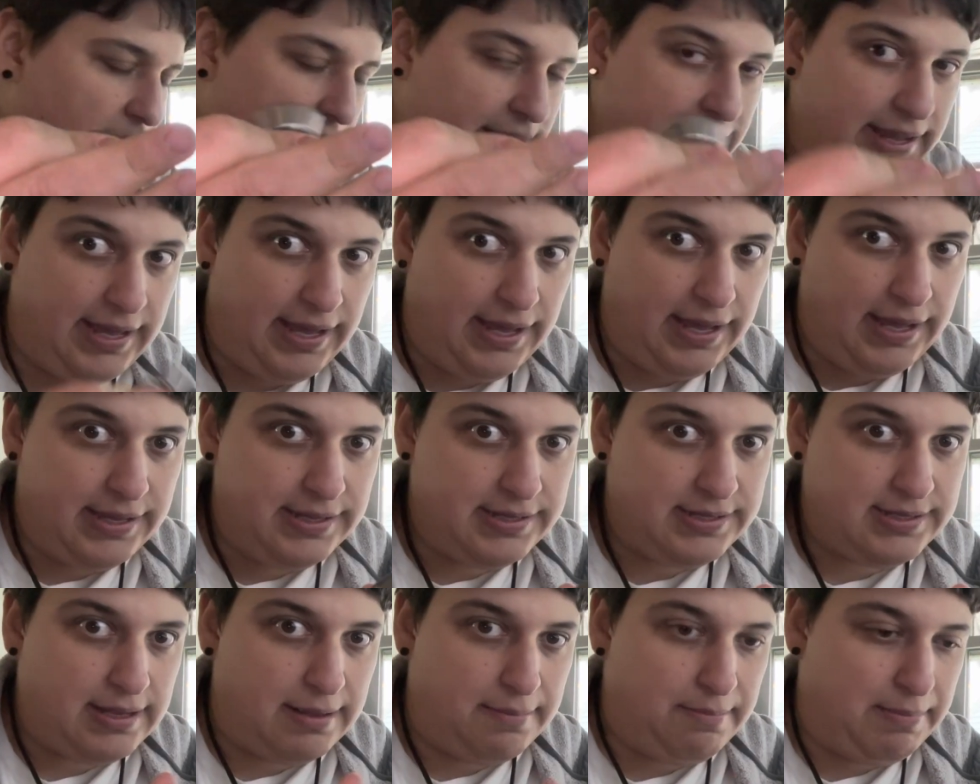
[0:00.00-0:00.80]
I
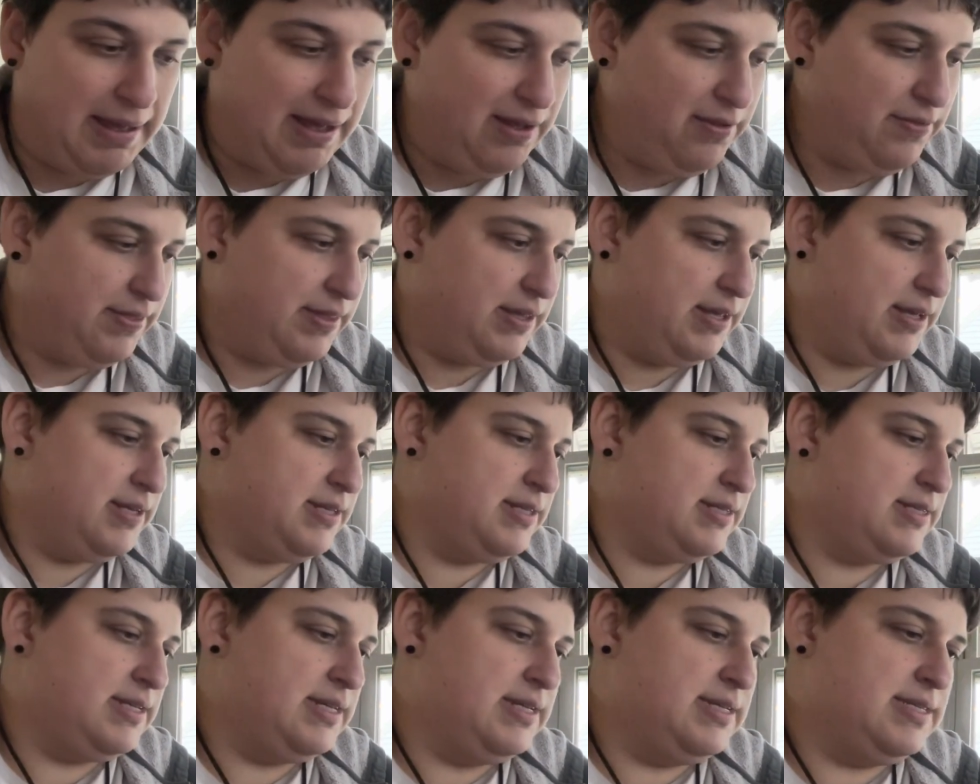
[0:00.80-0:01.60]
guess, about
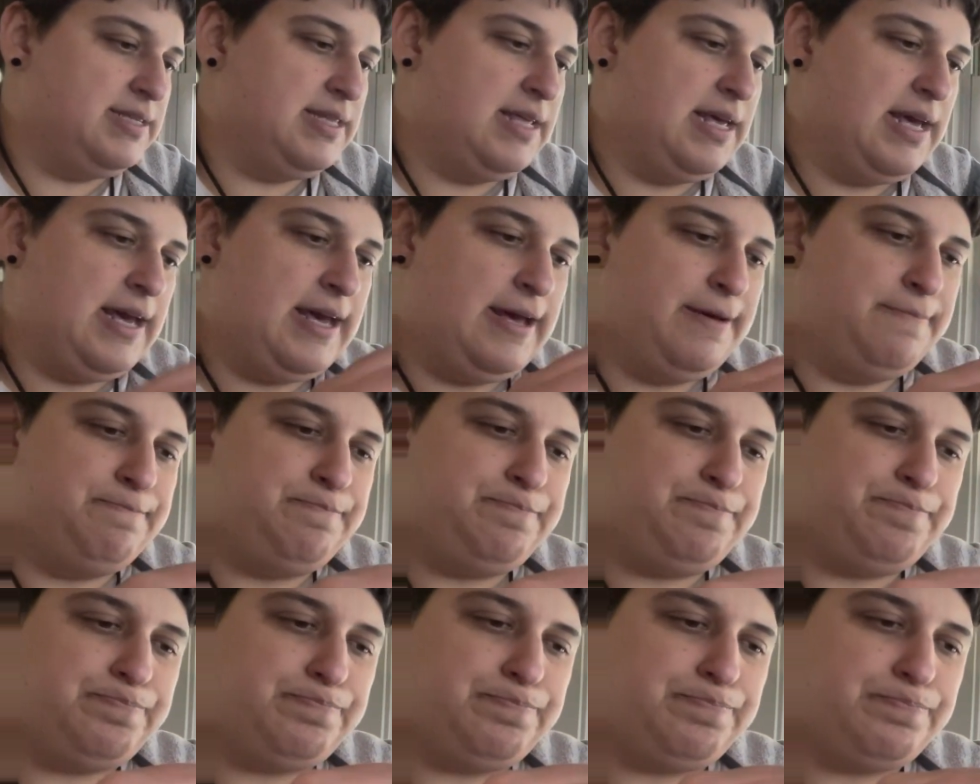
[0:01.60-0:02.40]
this is that
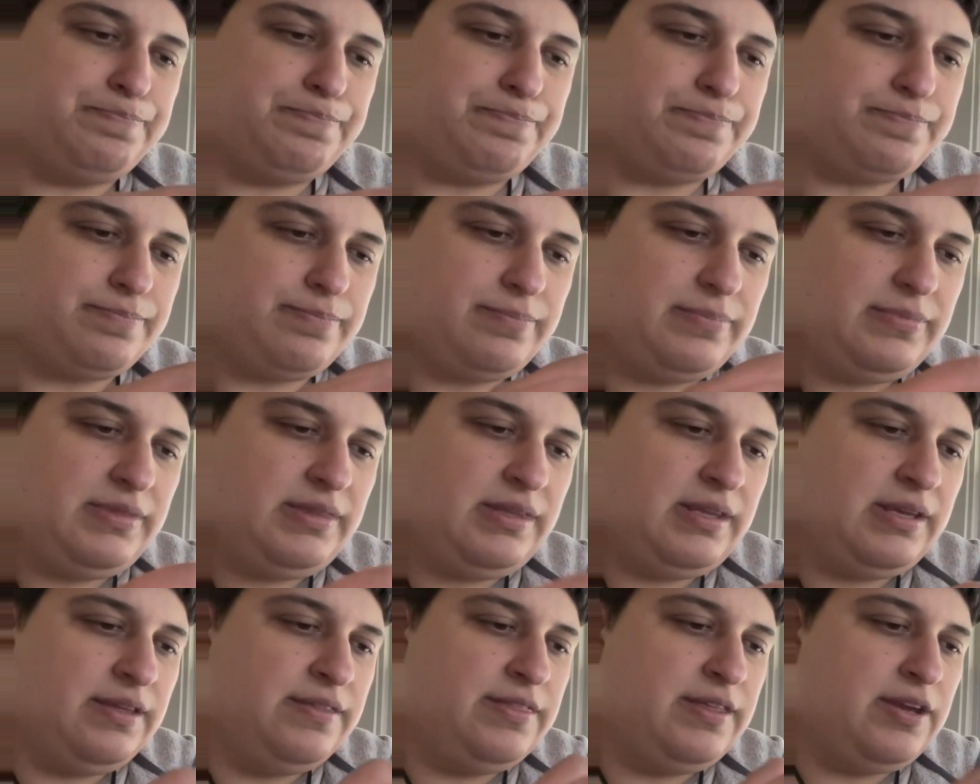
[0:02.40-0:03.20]

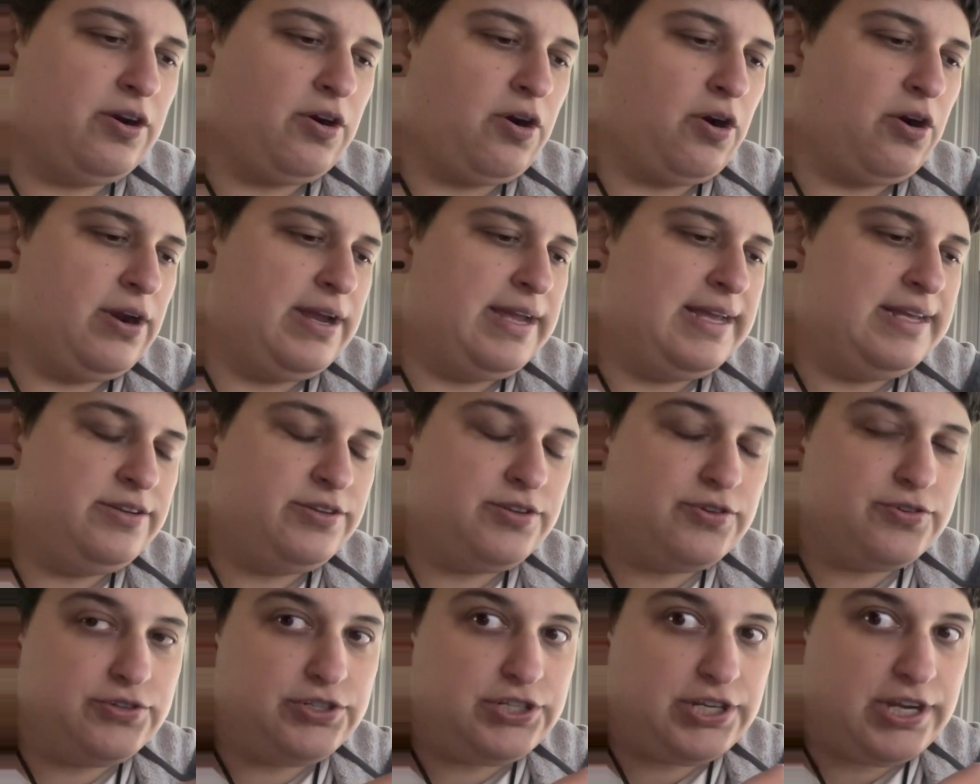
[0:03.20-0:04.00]
there are
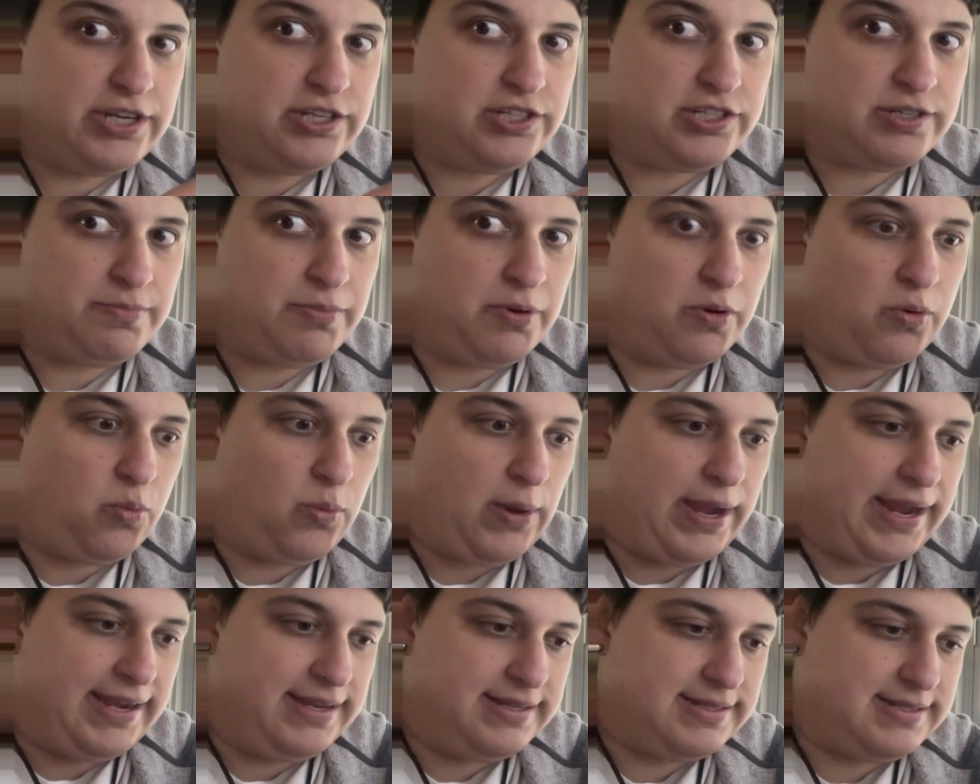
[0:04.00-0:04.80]
interchangeable
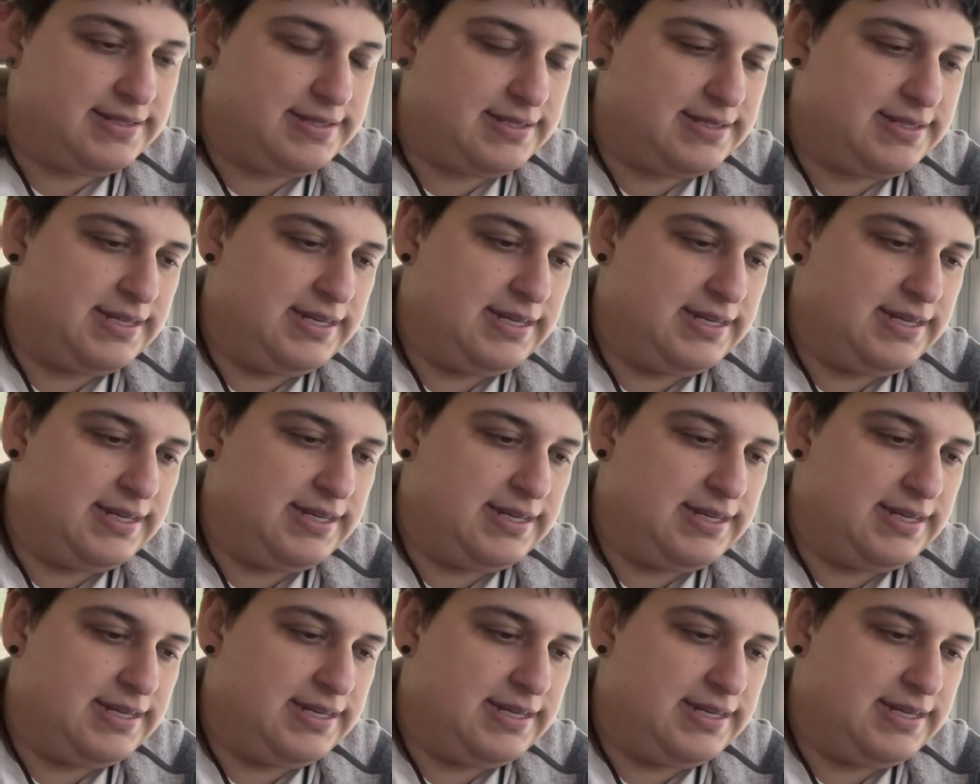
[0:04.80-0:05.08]
weights.